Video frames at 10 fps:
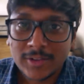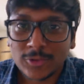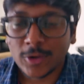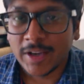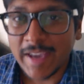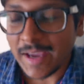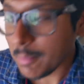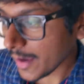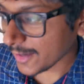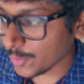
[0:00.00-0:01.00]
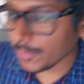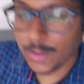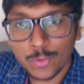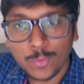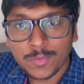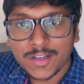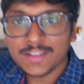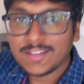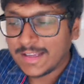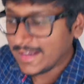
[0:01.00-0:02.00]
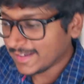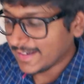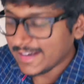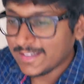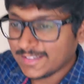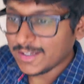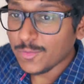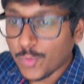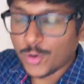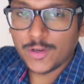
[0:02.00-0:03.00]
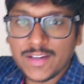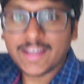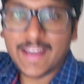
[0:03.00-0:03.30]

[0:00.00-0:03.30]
So I came back to my room guys. Let's see what did I